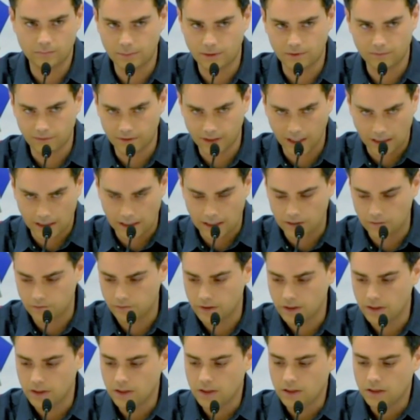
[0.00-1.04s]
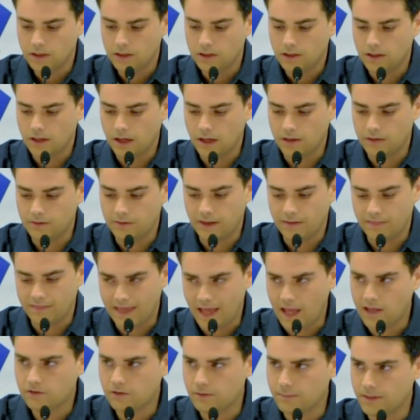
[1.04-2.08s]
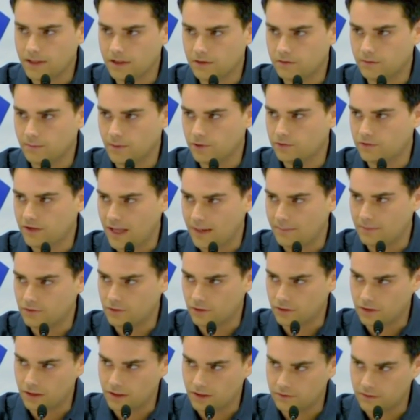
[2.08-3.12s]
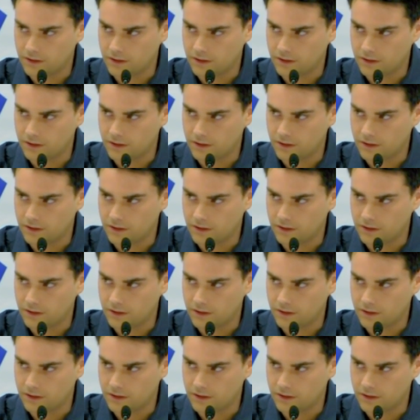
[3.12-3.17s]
been for decades. That to me is the most damaging thing,